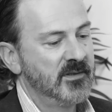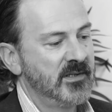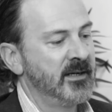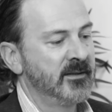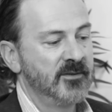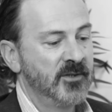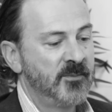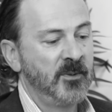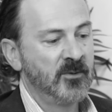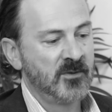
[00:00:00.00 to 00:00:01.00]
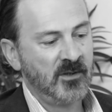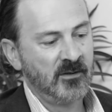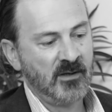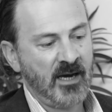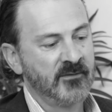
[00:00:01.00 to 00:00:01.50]
saying that just because
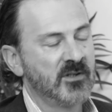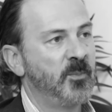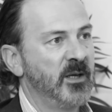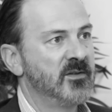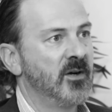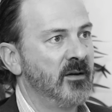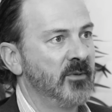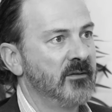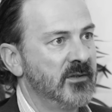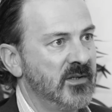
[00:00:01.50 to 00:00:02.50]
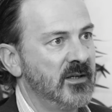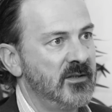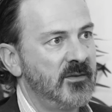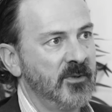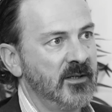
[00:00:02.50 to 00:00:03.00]
you haven't spent time
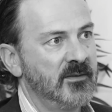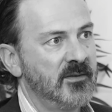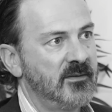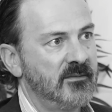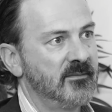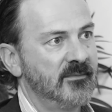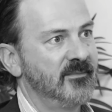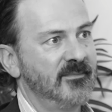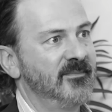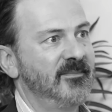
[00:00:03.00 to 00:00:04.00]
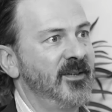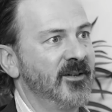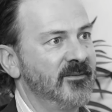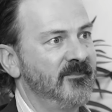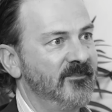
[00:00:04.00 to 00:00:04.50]
overseas means, you
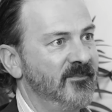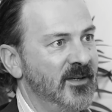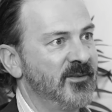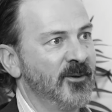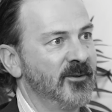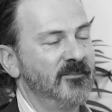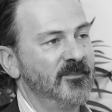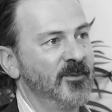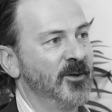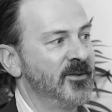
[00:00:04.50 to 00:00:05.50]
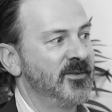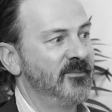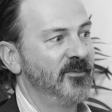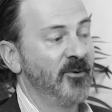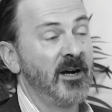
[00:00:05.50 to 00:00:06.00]
know, there's not not
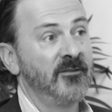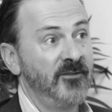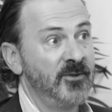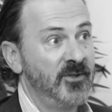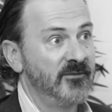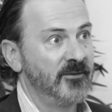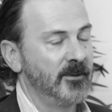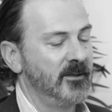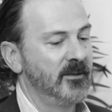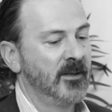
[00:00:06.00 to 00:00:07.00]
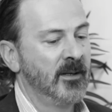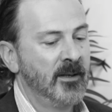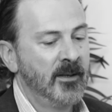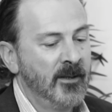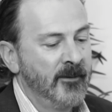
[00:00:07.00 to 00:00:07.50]
as great a future for you.
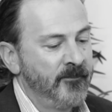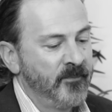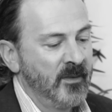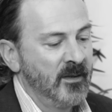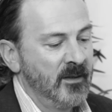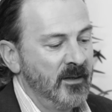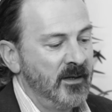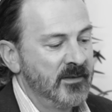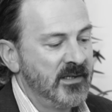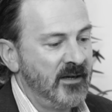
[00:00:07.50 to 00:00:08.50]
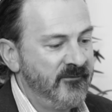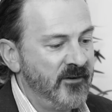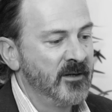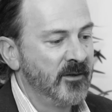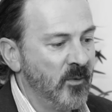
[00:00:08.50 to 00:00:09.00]
I'd say
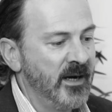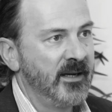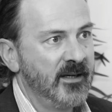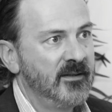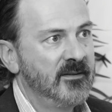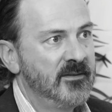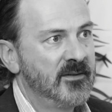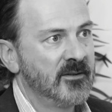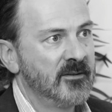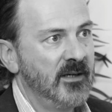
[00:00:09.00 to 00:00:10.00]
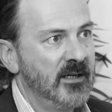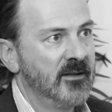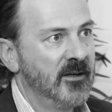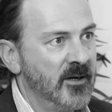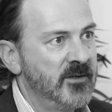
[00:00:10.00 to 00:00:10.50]
find a way to
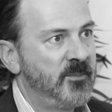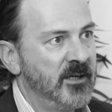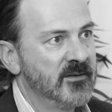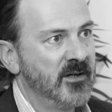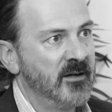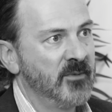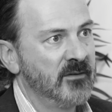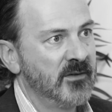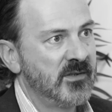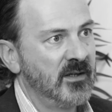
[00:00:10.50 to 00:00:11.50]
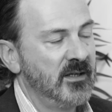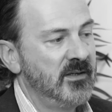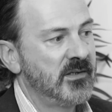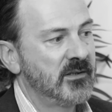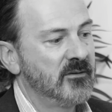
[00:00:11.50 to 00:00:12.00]
either go spend time
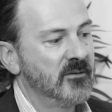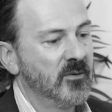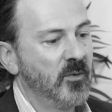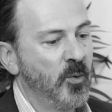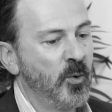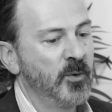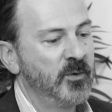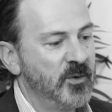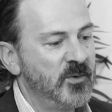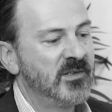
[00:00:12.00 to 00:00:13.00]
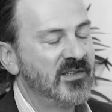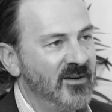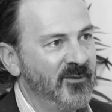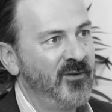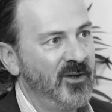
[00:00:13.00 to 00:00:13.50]
overseas or do
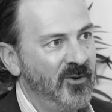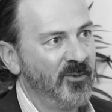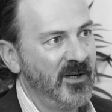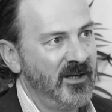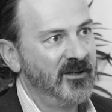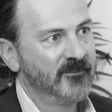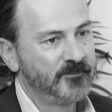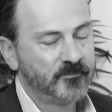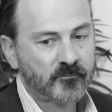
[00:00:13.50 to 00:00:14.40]
some of your career